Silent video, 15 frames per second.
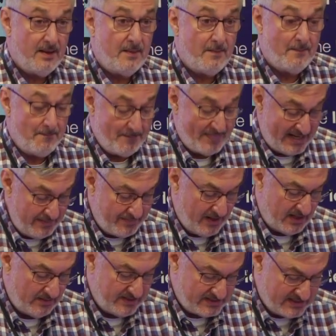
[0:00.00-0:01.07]
Many
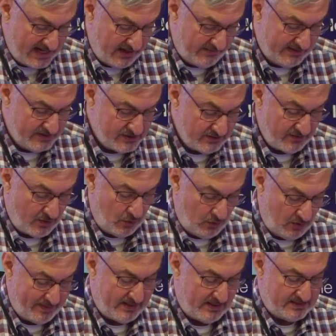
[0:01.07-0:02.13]
parliamentarians of
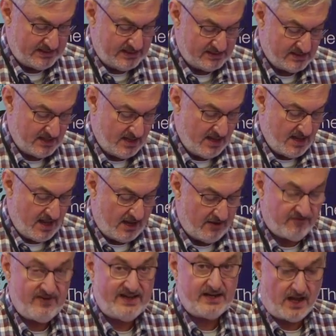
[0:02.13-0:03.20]
all parties are
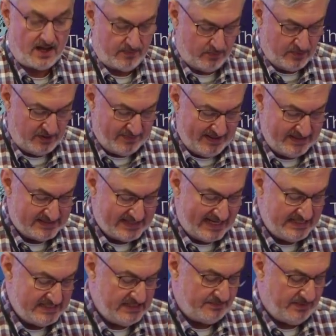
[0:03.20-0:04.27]
fed up with being
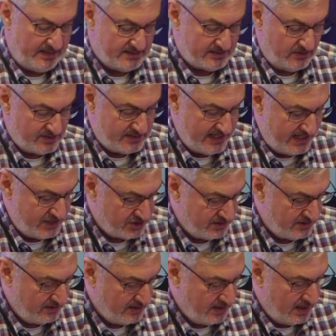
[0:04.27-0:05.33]
tainted by
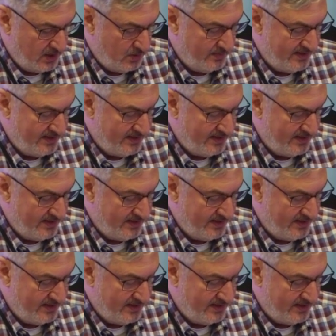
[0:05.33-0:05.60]
association with